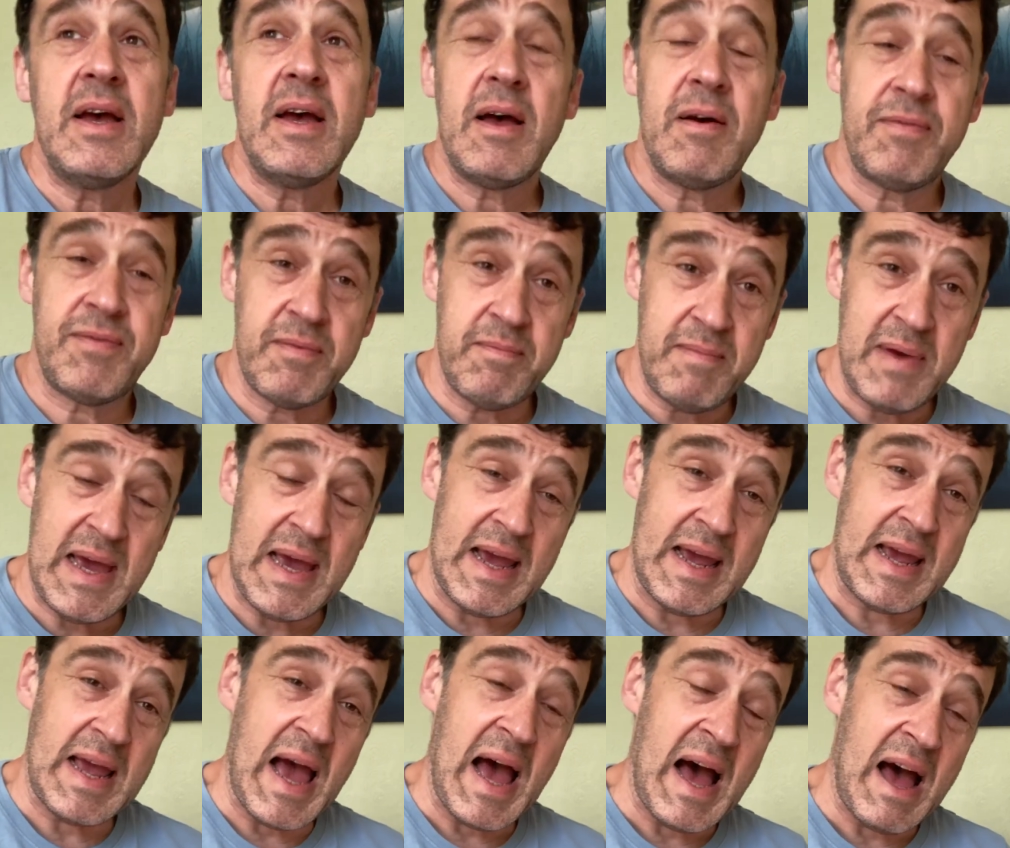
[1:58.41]
And for
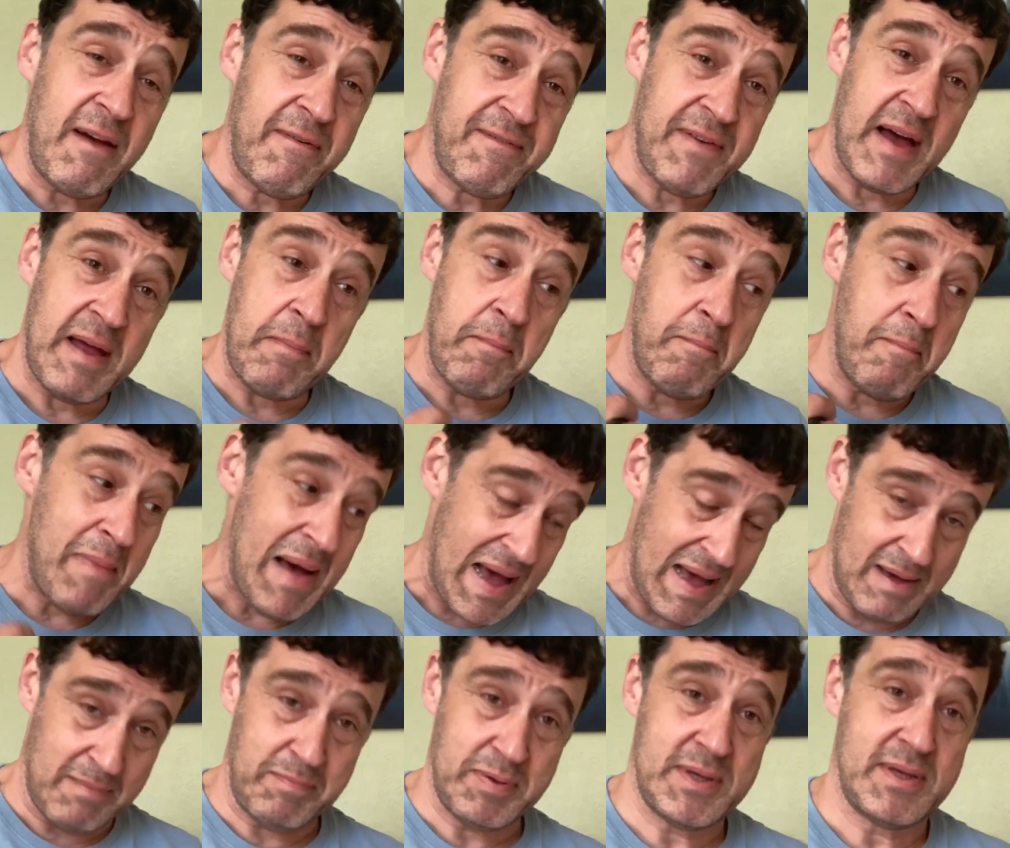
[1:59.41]
me, I find
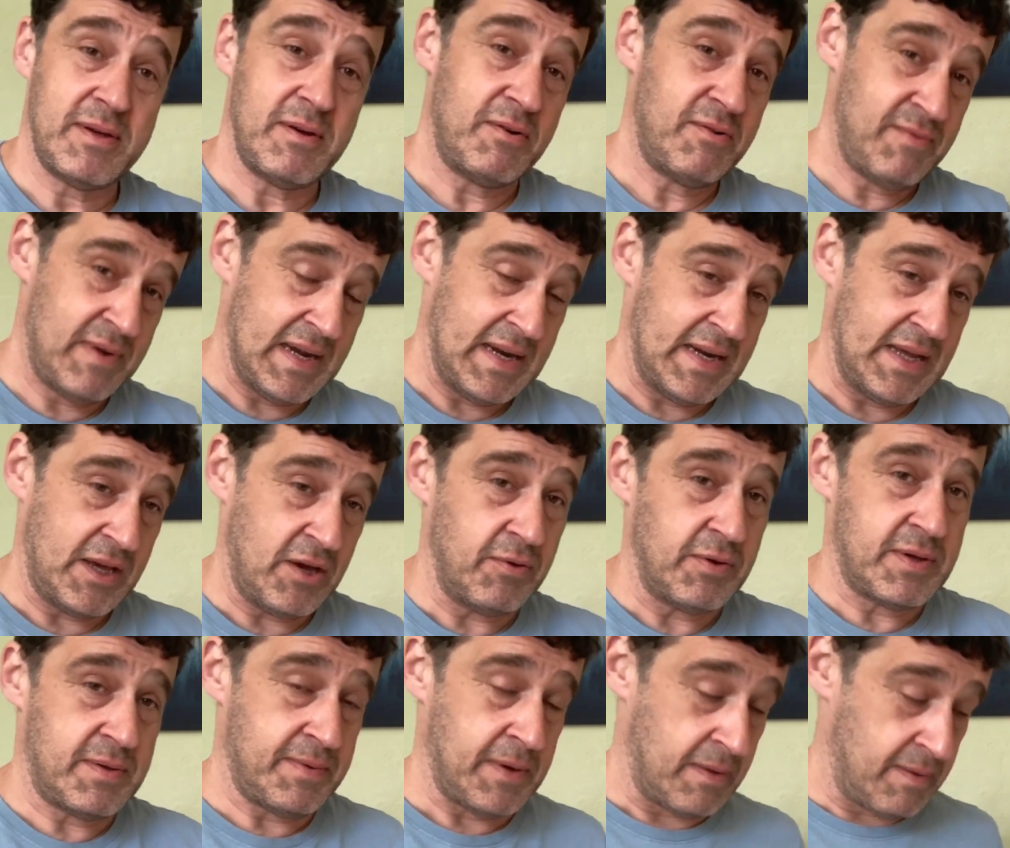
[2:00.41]
maps really
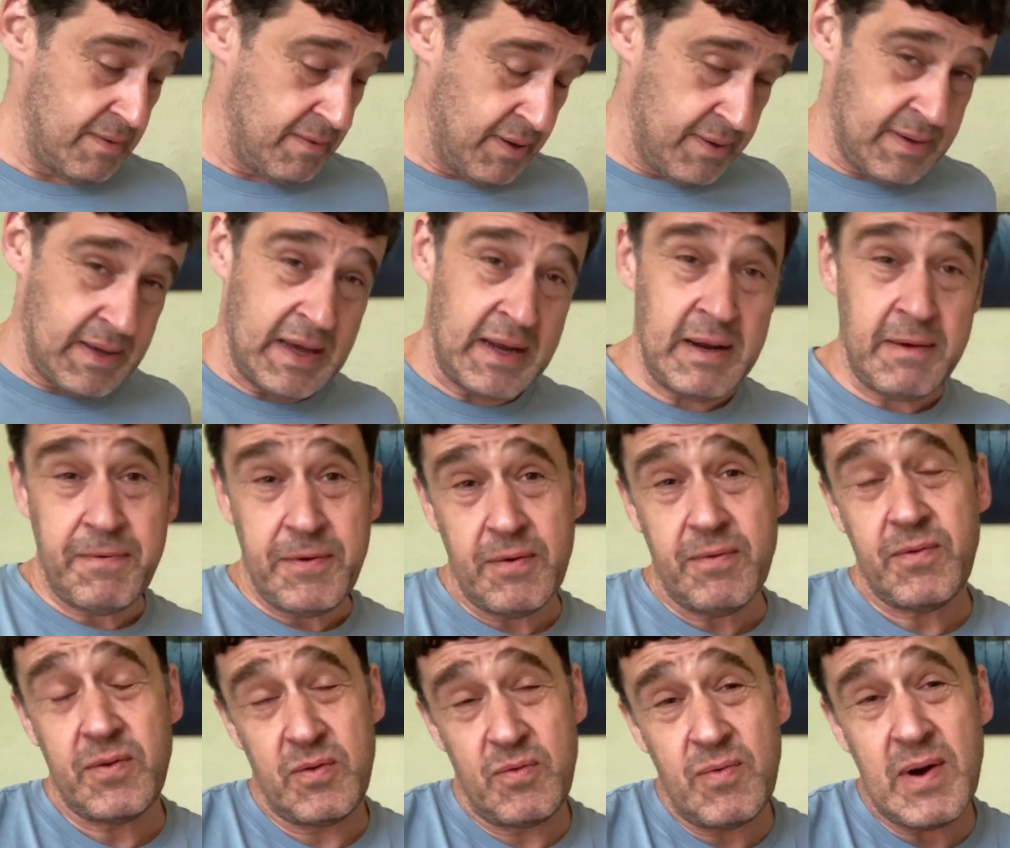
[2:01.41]
useful. And if you're
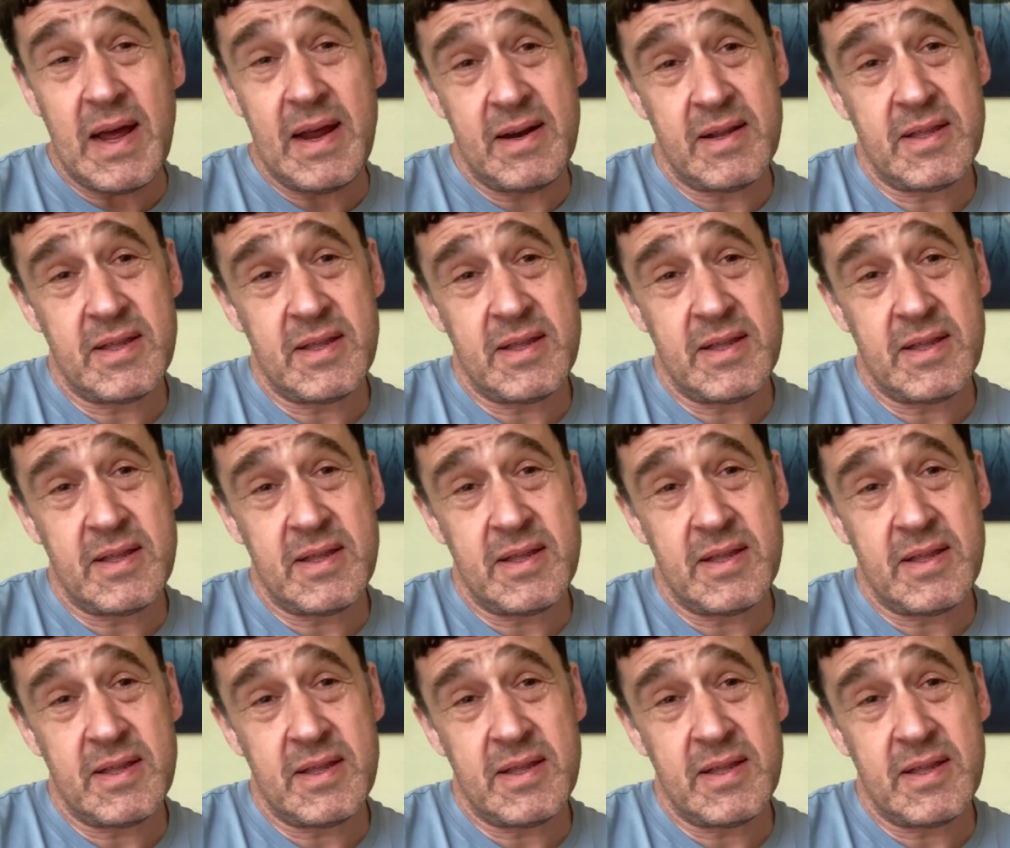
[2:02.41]
writing a